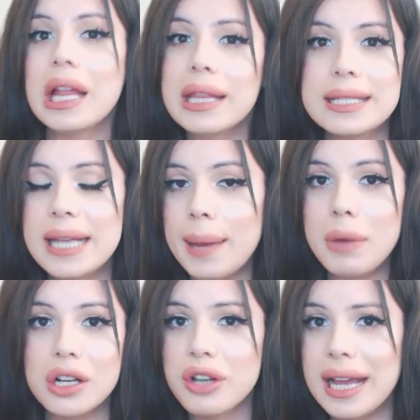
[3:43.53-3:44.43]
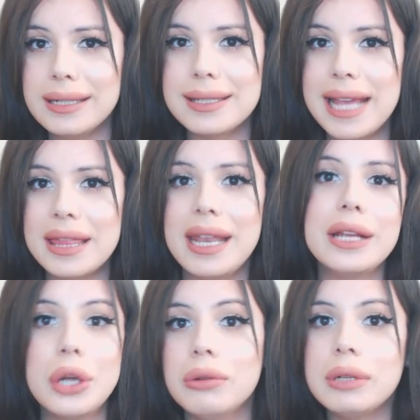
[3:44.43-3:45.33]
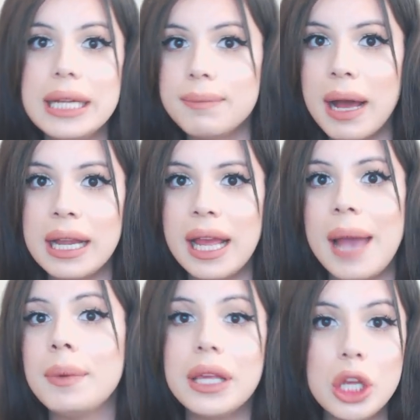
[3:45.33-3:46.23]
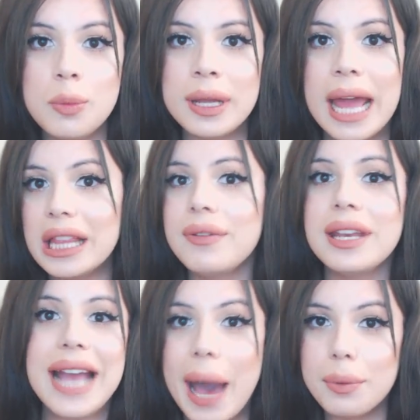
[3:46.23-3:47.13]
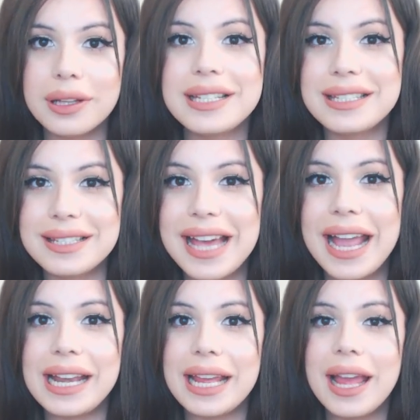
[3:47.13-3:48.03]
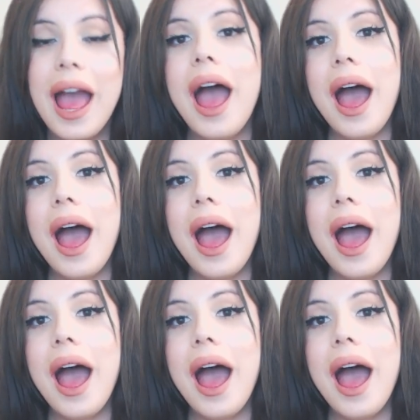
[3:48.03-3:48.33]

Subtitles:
Now listen, I'm not trying to say that I don't need money. I'm human. I live in a capitalist society.